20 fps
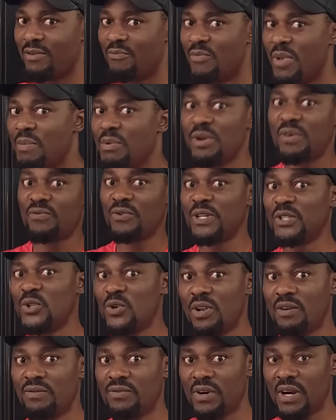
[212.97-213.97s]
maybe if we
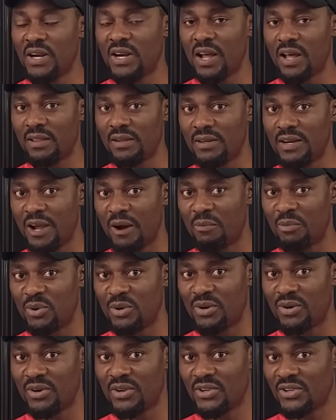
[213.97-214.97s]
do it for another
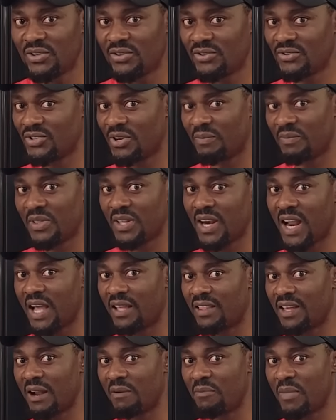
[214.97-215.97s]
number, something
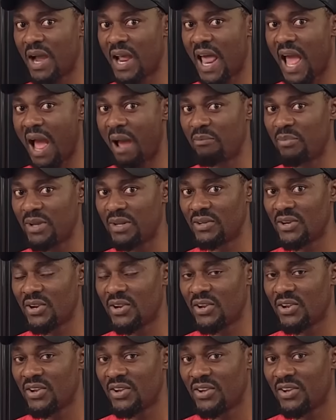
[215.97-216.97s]
like that might happen.
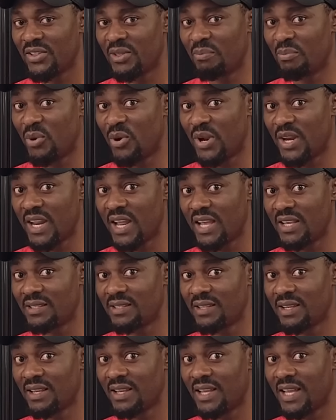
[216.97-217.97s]
The point
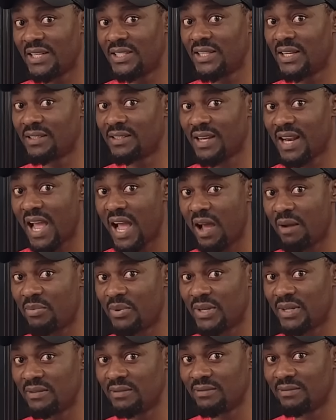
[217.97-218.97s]
is, it doesn't
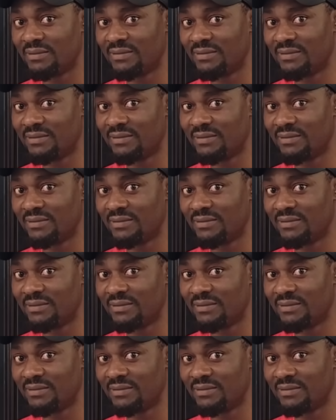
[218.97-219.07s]
happen.